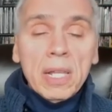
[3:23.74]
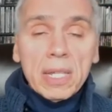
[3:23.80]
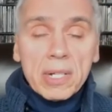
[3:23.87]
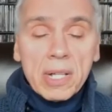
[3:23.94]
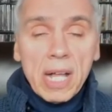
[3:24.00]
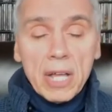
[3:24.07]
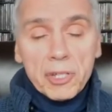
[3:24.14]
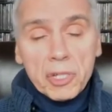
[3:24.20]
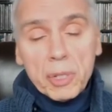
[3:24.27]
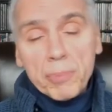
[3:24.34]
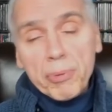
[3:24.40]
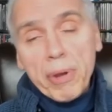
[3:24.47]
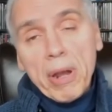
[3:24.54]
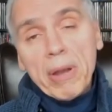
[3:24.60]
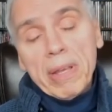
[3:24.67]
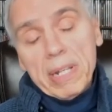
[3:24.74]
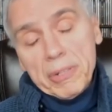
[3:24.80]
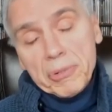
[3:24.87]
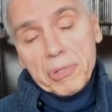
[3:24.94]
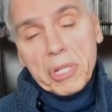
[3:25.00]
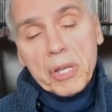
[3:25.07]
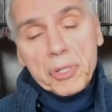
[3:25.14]
Little House on the Prairie, and
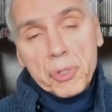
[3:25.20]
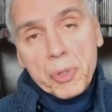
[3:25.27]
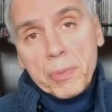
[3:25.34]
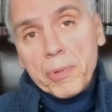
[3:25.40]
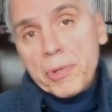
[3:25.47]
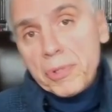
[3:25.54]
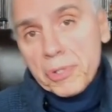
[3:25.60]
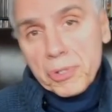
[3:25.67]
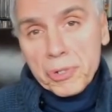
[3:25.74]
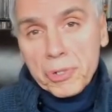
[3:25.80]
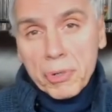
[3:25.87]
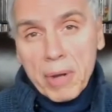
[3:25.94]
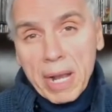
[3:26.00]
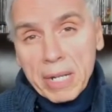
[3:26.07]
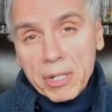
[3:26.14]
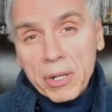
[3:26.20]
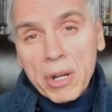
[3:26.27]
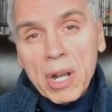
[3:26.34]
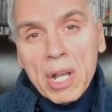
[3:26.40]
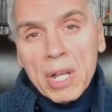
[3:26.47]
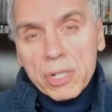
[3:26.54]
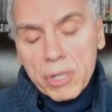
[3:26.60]
he was also a producer
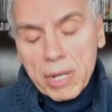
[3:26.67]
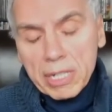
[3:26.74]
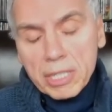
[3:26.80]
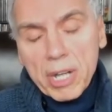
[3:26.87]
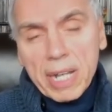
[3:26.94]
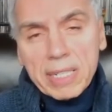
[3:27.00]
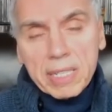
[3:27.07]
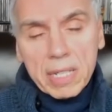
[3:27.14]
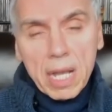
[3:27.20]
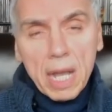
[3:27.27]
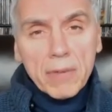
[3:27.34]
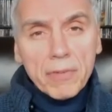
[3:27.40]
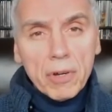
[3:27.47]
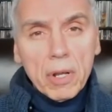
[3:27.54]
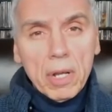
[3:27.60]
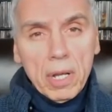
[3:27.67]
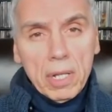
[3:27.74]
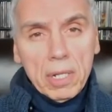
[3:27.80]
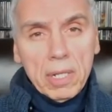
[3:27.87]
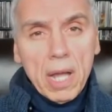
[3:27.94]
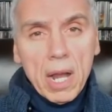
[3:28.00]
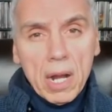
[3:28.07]
director. So I tried to cover
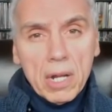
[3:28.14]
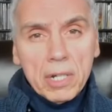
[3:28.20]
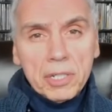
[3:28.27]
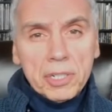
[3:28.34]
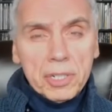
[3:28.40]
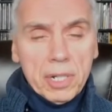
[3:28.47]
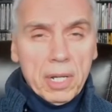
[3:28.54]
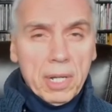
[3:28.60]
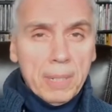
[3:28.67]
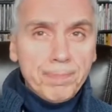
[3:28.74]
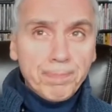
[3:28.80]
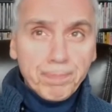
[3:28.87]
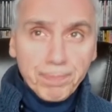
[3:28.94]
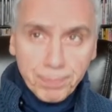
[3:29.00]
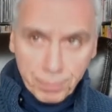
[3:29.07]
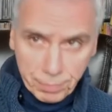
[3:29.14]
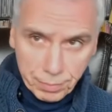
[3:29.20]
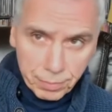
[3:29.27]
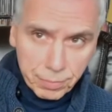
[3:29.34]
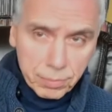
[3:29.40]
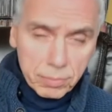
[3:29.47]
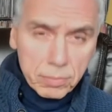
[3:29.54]
a, a large um,
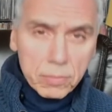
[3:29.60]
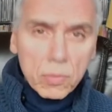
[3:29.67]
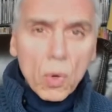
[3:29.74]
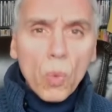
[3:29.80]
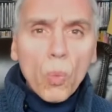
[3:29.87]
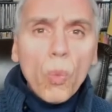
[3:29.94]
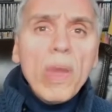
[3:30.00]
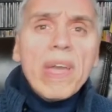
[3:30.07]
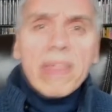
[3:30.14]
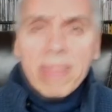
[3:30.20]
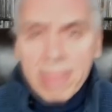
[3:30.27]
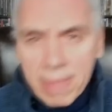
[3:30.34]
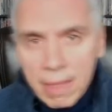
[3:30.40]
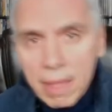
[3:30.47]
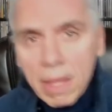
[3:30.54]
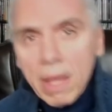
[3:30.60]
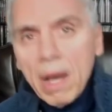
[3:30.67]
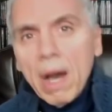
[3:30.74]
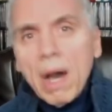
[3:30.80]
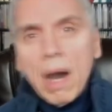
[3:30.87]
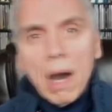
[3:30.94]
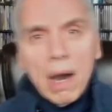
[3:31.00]
width
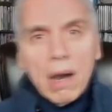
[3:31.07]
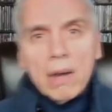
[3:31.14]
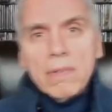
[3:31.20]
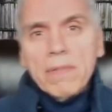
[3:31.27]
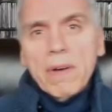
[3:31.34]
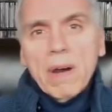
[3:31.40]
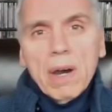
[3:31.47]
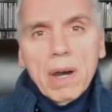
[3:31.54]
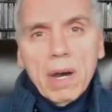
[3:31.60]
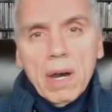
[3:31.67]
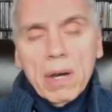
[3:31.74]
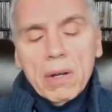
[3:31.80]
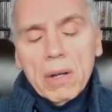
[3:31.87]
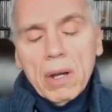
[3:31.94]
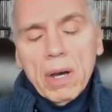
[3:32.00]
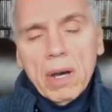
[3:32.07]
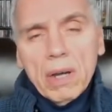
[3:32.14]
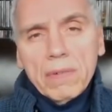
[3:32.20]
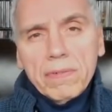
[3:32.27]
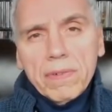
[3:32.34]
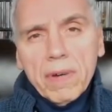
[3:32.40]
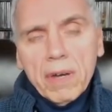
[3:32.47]
of, uh,
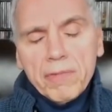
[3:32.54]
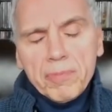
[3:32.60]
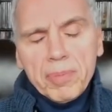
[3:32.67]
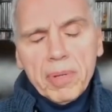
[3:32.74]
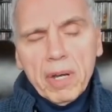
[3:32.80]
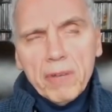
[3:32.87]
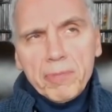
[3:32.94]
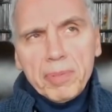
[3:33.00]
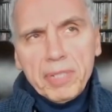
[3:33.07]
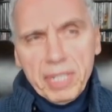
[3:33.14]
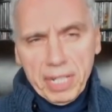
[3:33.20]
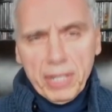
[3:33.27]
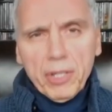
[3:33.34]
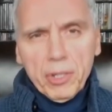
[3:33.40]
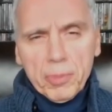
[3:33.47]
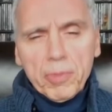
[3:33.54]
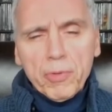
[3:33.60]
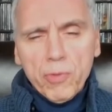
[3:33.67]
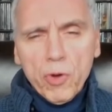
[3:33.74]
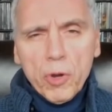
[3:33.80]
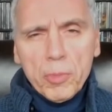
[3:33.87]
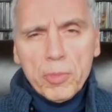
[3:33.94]
of, of, of, particular
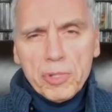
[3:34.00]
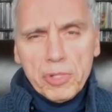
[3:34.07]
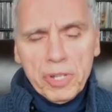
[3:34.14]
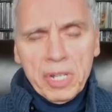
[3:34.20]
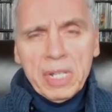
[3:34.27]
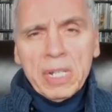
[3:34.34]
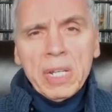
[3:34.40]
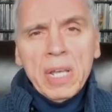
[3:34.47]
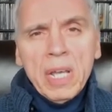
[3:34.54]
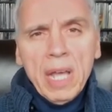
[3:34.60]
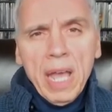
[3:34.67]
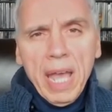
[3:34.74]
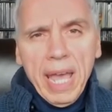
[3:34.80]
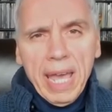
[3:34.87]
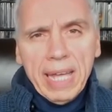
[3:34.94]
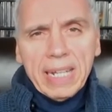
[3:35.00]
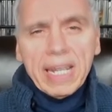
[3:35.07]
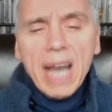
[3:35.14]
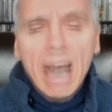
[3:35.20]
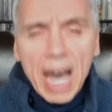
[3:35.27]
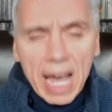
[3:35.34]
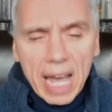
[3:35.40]
performers and, and
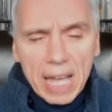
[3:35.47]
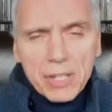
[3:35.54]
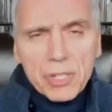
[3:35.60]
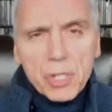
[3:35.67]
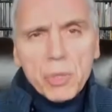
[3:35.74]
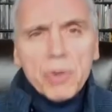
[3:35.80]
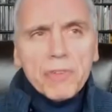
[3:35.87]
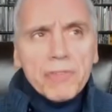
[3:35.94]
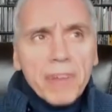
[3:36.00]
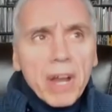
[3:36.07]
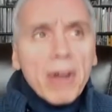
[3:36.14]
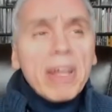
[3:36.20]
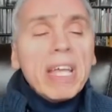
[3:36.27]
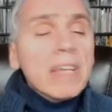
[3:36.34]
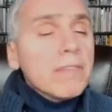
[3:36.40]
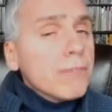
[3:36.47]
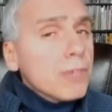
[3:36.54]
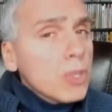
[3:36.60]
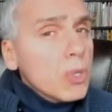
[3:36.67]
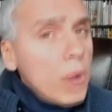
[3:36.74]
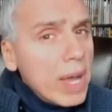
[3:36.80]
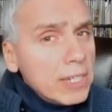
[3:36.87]
guys who were very
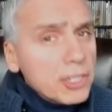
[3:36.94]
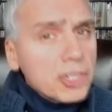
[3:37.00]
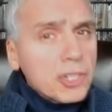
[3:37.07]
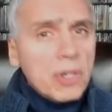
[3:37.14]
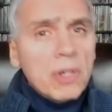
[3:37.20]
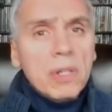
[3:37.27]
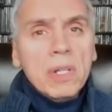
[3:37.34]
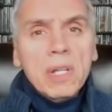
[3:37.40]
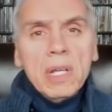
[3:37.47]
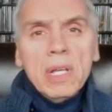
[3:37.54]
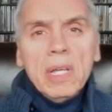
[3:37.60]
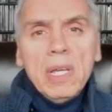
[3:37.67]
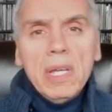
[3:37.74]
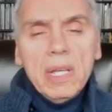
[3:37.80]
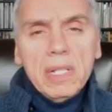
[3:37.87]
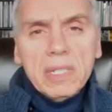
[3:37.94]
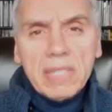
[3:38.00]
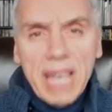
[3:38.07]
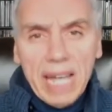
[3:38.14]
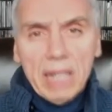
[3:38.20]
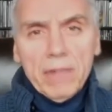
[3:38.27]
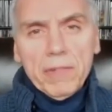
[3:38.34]
influential
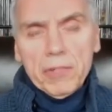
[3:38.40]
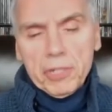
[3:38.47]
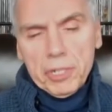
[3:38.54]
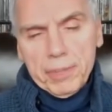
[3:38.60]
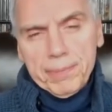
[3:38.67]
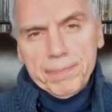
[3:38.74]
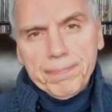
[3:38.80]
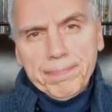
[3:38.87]
in television.